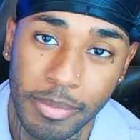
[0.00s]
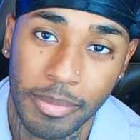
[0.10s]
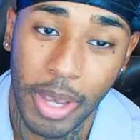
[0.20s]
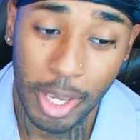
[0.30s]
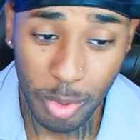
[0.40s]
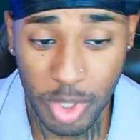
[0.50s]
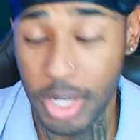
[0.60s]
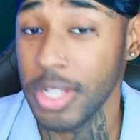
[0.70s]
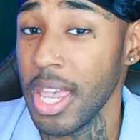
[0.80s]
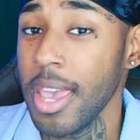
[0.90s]
And you
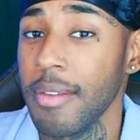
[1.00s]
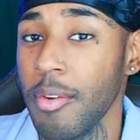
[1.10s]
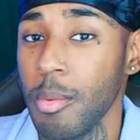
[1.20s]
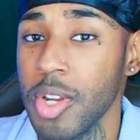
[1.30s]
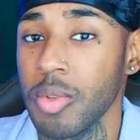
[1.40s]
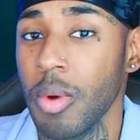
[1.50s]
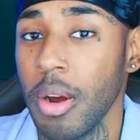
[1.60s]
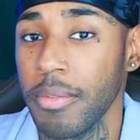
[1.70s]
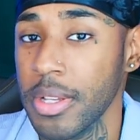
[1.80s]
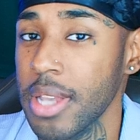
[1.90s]
should take it for what it's
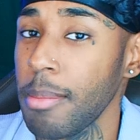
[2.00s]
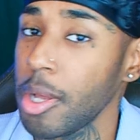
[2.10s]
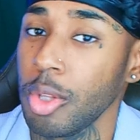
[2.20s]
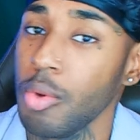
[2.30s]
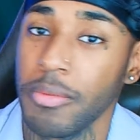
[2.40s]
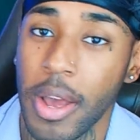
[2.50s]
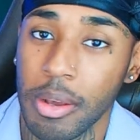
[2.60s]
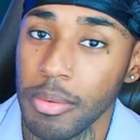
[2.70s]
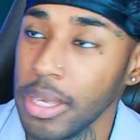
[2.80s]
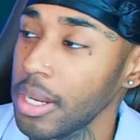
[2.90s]
worth because I'm aloof. I
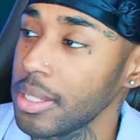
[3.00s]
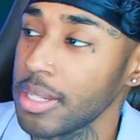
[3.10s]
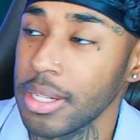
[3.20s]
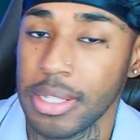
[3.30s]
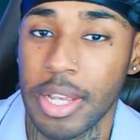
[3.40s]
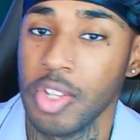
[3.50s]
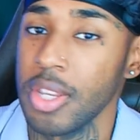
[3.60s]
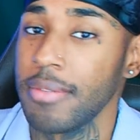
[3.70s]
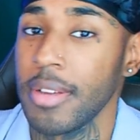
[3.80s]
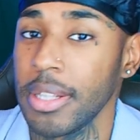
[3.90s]
don't get into the
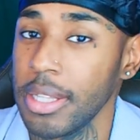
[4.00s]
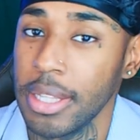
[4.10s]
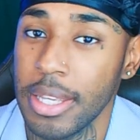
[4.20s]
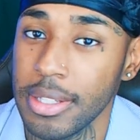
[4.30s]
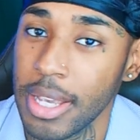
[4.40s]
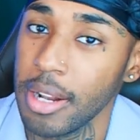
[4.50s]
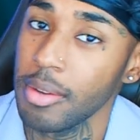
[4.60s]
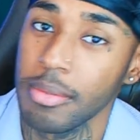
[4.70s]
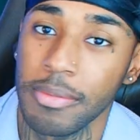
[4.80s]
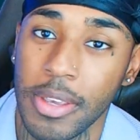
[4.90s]
touchy feely things. I
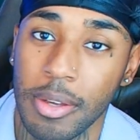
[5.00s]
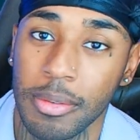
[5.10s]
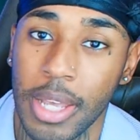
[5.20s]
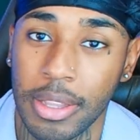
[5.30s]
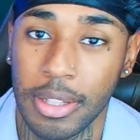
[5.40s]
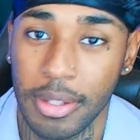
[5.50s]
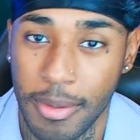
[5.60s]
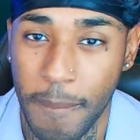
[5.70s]
don't feel nothing.